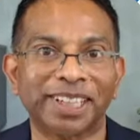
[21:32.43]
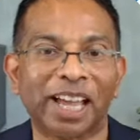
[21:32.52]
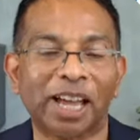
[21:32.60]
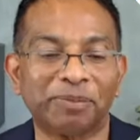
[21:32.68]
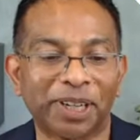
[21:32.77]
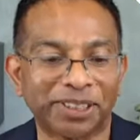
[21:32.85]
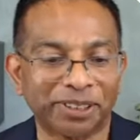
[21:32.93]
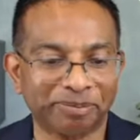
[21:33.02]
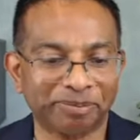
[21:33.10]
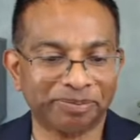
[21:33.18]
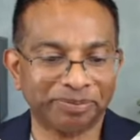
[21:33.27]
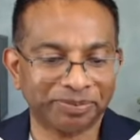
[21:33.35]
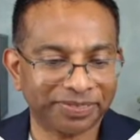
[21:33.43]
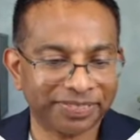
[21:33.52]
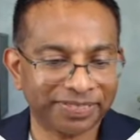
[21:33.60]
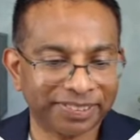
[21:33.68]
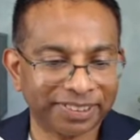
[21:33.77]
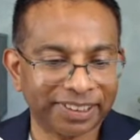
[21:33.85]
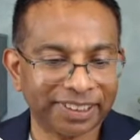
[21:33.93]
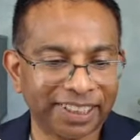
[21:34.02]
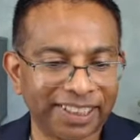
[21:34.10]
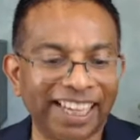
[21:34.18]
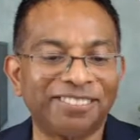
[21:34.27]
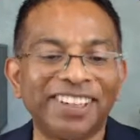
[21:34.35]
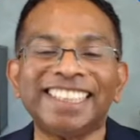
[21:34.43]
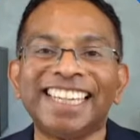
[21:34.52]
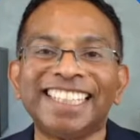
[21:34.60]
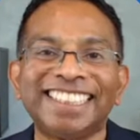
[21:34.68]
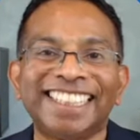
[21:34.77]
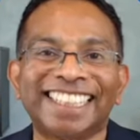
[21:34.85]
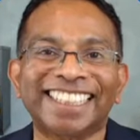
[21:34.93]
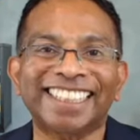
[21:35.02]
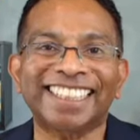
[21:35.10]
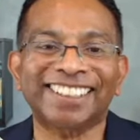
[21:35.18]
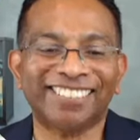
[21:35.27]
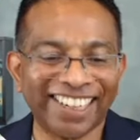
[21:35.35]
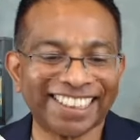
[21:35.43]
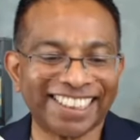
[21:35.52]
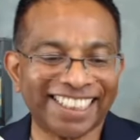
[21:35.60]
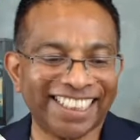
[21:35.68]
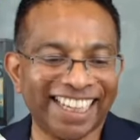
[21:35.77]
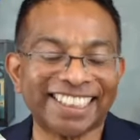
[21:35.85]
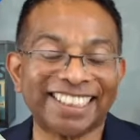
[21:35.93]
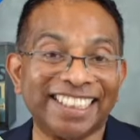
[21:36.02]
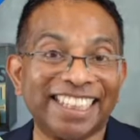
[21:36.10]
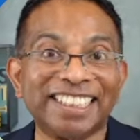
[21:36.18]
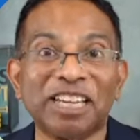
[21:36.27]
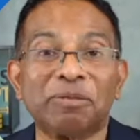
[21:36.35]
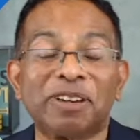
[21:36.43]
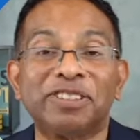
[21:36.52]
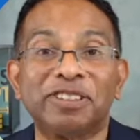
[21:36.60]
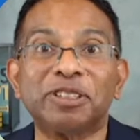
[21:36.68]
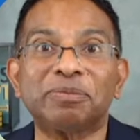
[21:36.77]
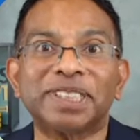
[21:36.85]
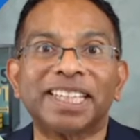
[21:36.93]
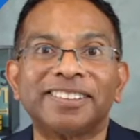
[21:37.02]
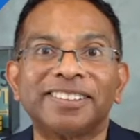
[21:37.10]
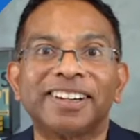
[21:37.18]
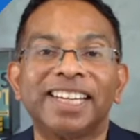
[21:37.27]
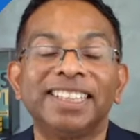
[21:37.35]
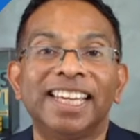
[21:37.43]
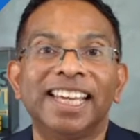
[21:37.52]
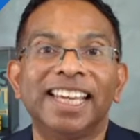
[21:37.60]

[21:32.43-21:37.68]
How much? Yeah, fantastic. Great. Yeah, so they're saying about 50%, right?